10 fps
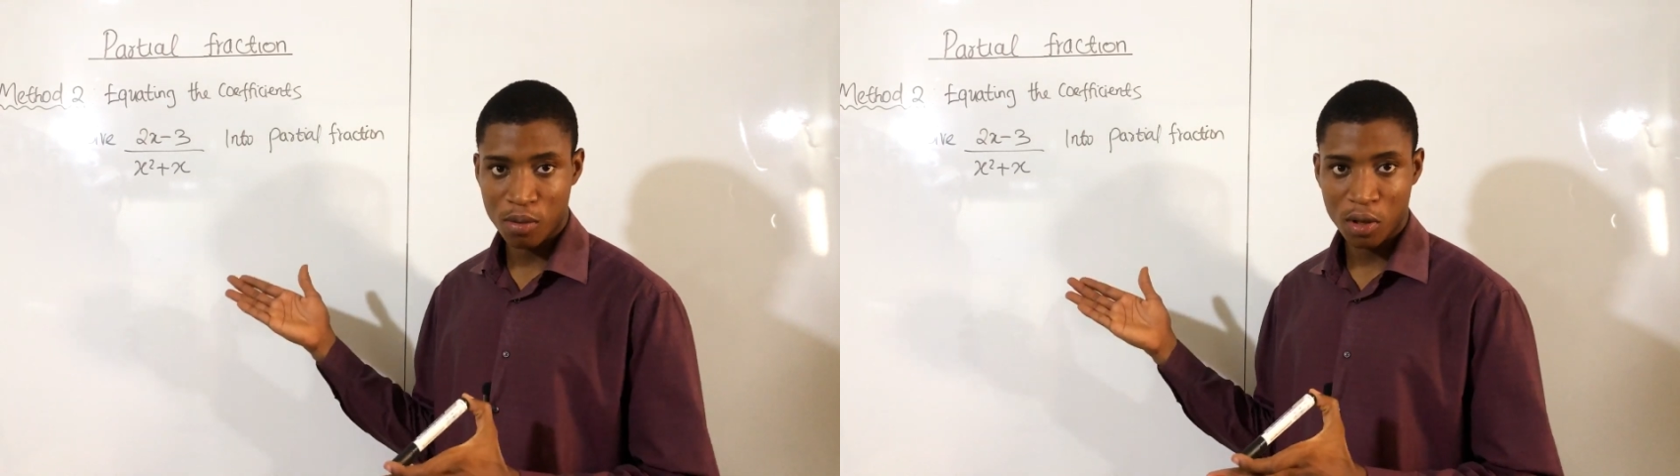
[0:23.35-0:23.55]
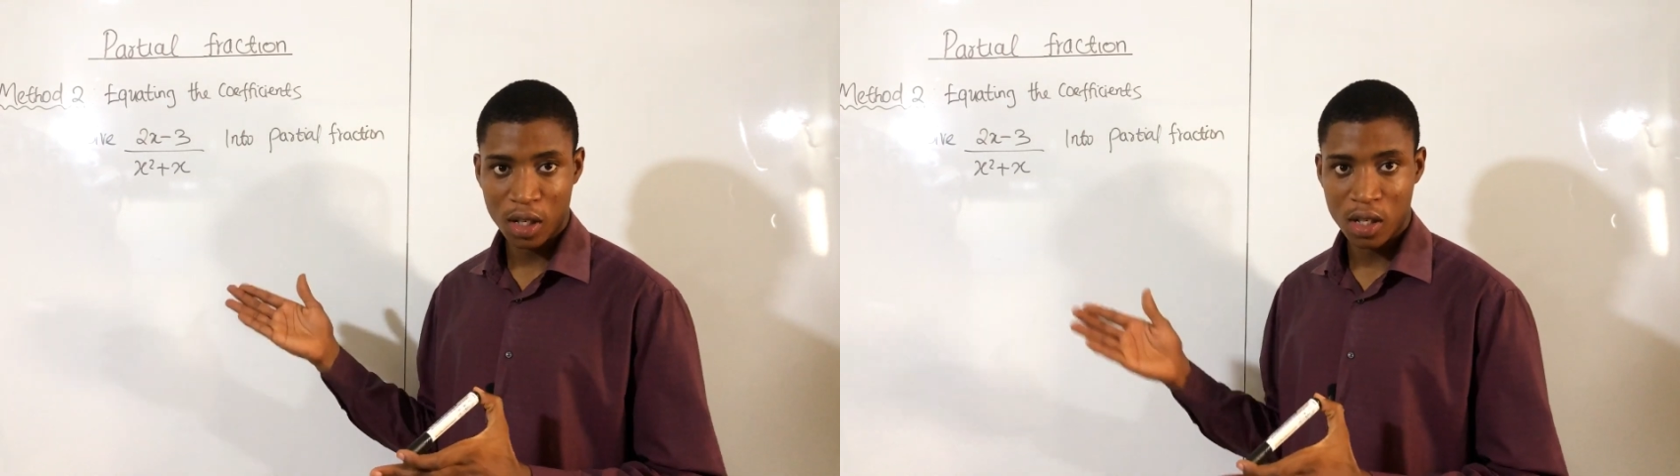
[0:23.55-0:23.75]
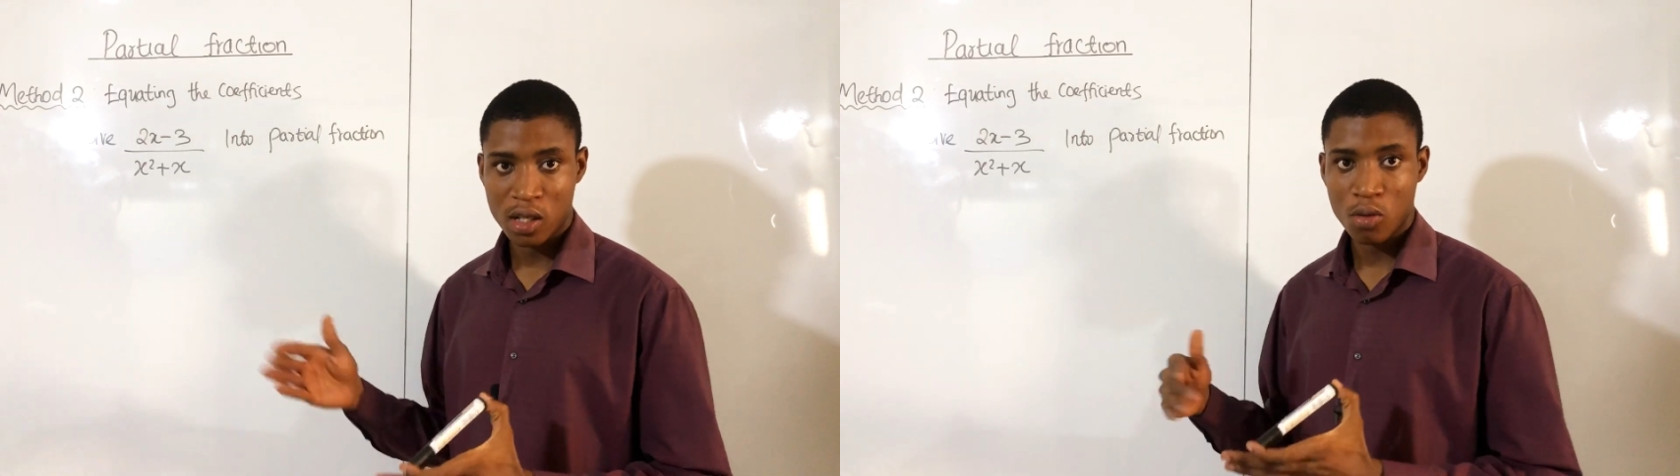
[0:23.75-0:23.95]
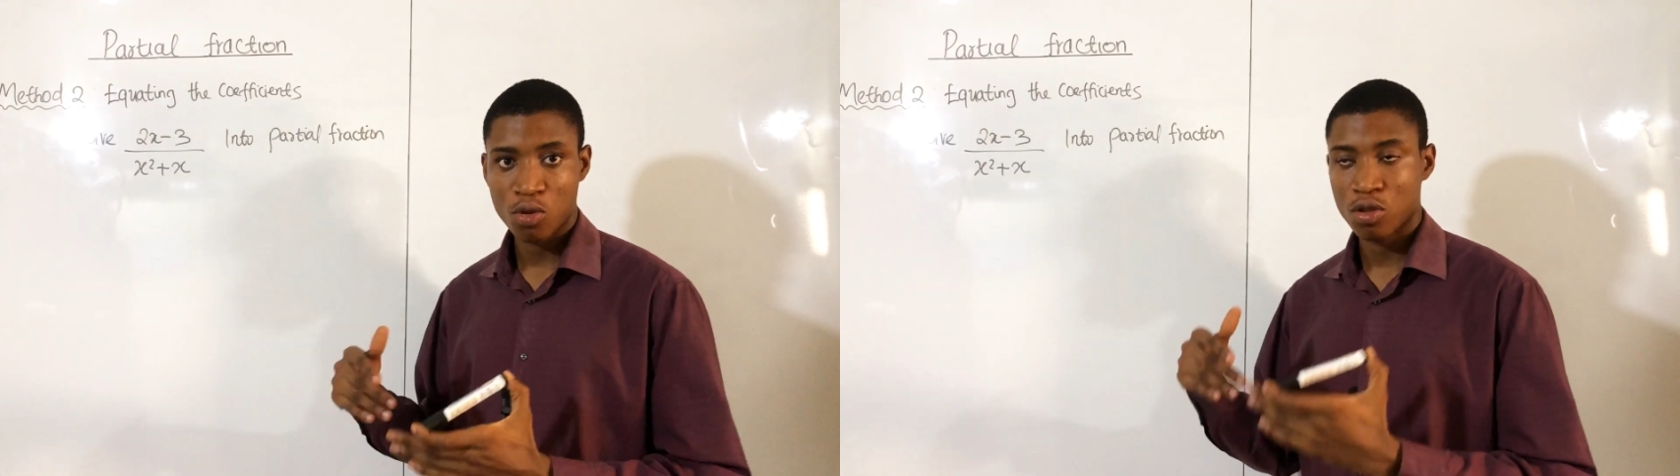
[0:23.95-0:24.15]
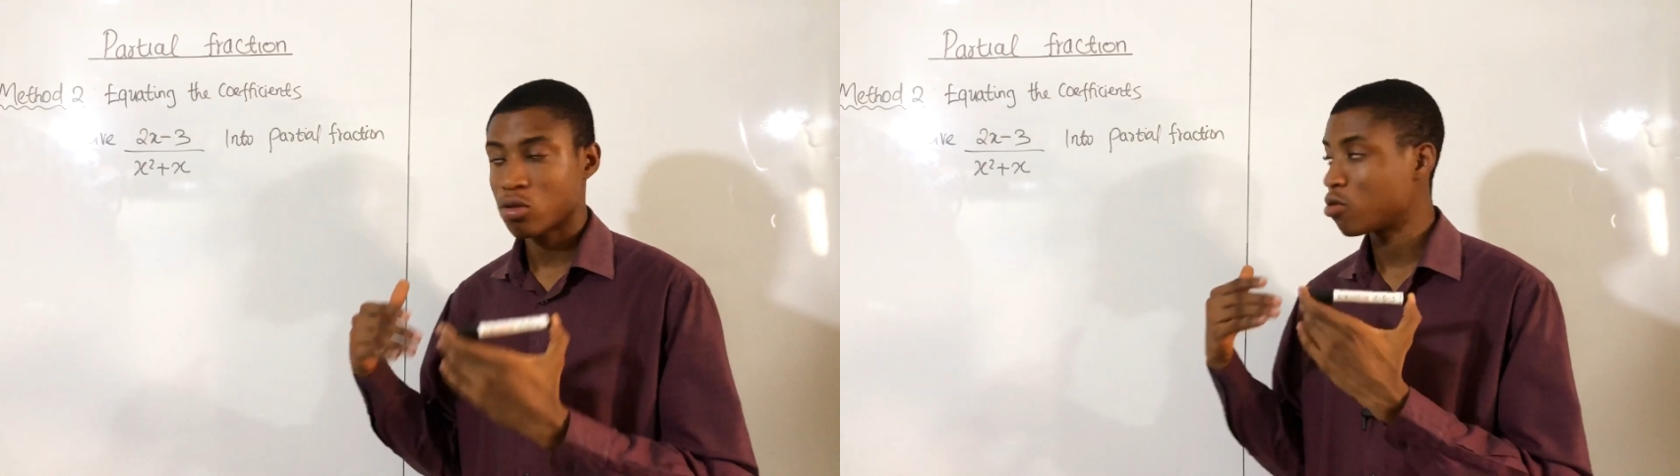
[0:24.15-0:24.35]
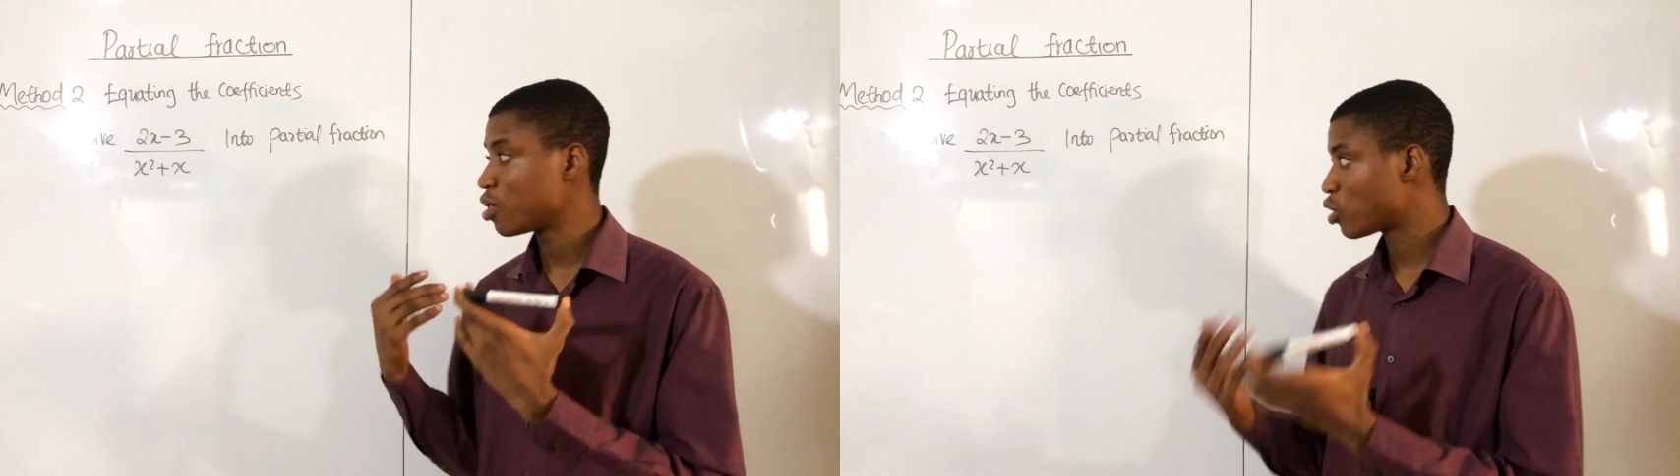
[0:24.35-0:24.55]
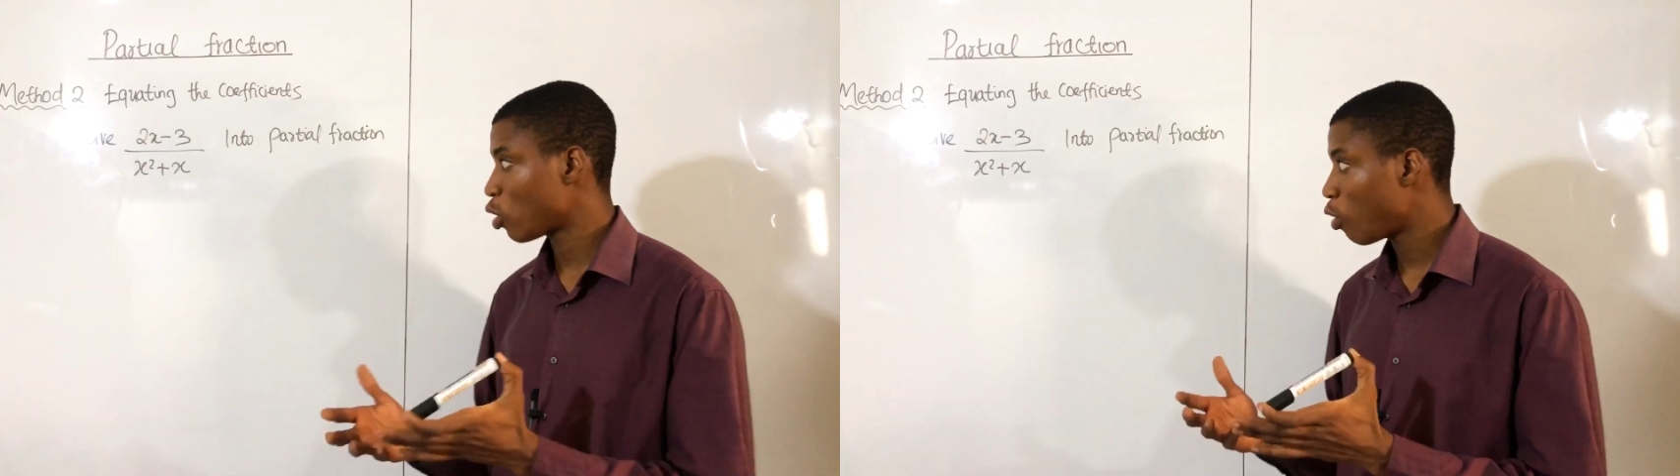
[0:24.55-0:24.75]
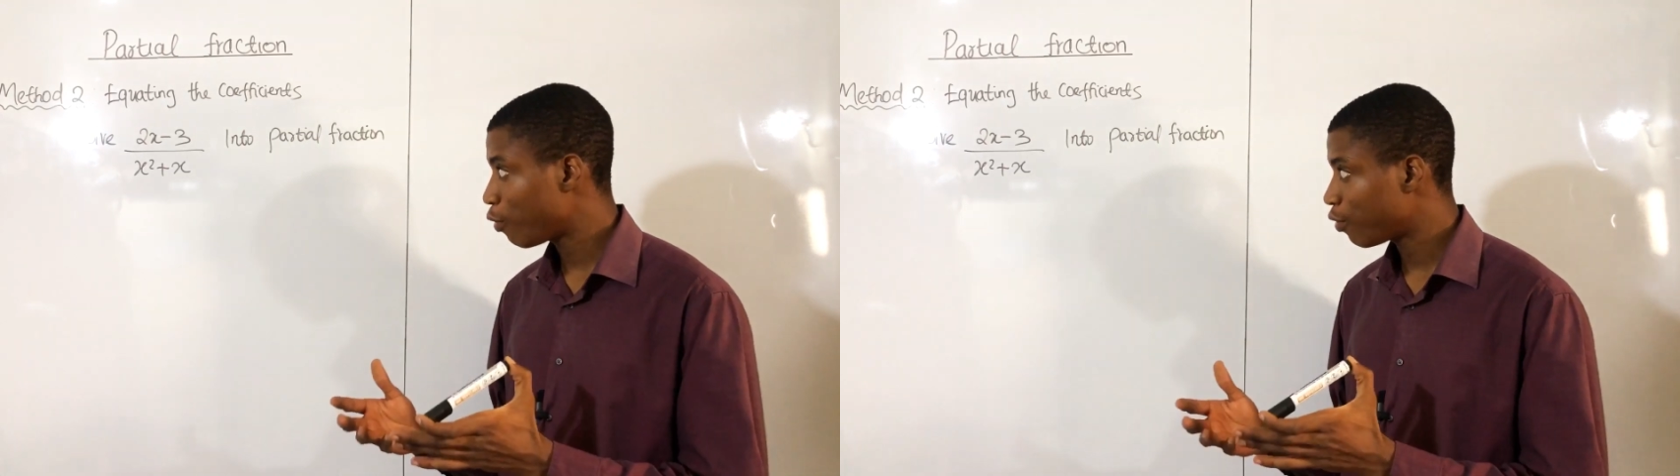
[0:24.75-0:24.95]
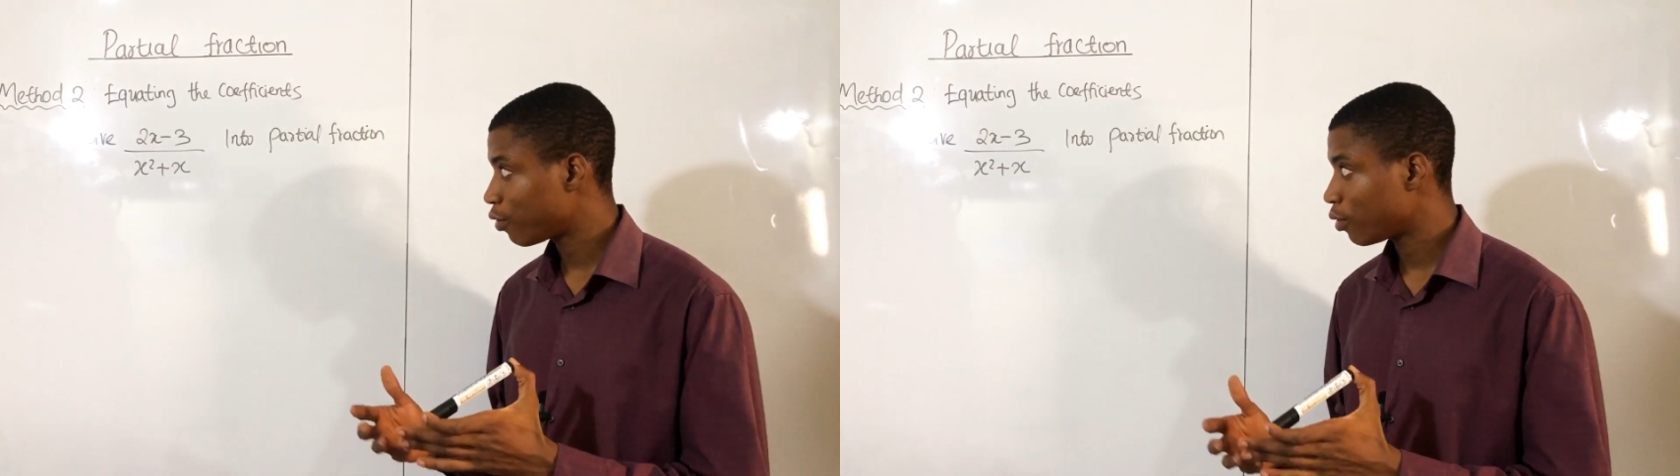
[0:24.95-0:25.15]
board and they say we should resolve